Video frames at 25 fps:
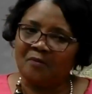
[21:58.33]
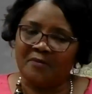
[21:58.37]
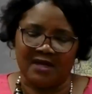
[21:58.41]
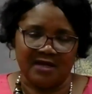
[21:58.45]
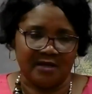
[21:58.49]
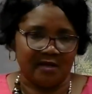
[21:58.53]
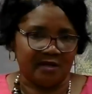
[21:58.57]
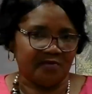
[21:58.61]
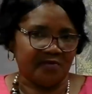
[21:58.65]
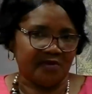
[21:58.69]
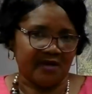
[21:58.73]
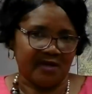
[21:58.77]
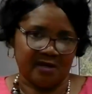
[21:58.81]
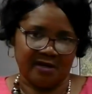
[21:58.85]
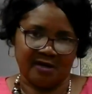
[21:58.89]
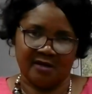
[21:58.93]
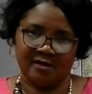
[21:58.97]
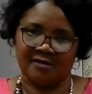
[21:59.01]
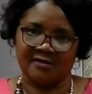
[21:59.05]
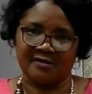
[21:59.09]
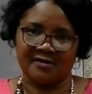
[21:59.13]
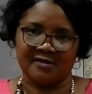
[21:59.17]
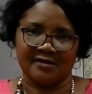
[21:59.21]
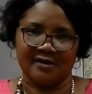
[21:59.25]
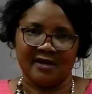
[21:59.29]
many
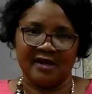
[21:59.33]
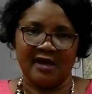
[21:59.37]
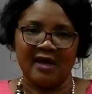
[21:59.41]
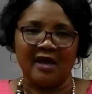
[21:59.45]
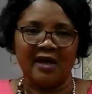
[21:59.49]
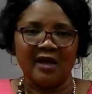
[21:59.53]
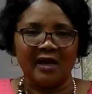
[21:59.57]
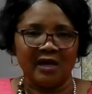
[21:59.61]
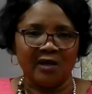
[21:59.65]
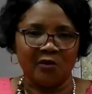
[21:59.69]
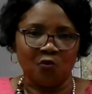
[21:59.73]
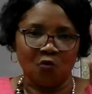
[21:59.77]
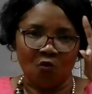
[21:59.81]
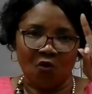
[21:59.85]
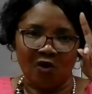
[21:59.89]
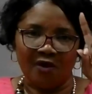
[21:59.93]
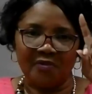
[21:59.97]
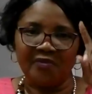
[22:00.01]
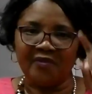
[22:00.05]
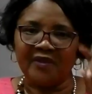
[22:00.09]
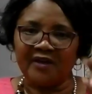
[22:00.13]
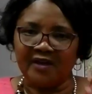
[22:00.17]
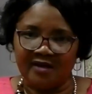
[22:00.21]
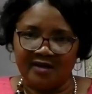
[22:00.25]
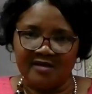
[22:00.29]
things, and
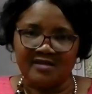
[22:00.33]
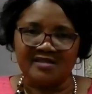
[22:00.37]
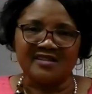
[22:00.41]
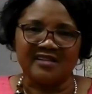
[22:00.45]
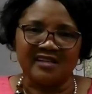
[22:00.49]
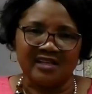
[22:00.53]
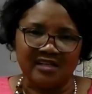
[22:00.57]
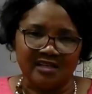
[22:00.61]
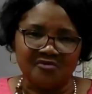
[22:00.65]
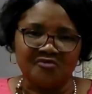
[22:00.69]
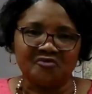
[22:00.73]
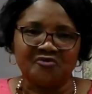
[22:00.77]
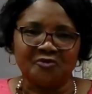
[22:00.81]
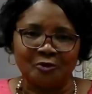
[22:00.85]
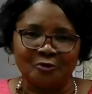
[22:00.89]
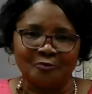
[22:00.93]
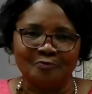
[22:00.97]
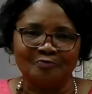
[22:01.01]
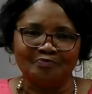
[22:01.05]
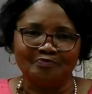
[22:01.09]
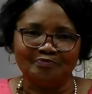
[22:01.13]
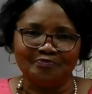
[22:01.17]
one thing is needful